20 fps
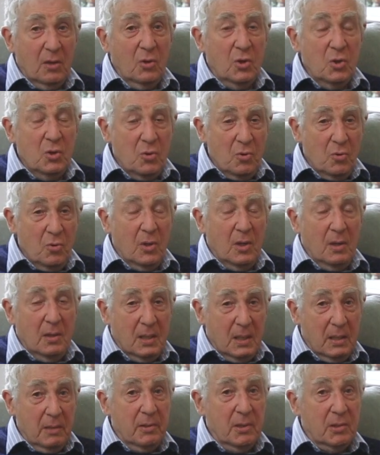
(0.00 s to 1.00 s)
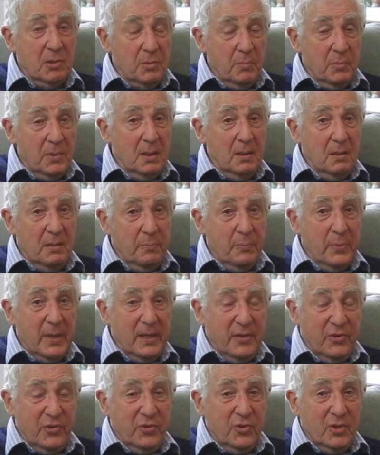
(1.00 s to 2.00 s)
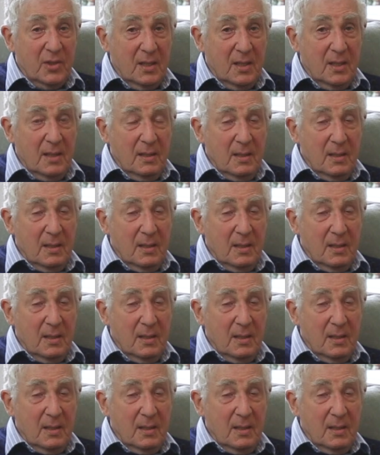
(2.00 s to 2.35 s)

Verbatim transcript: you are going to be the best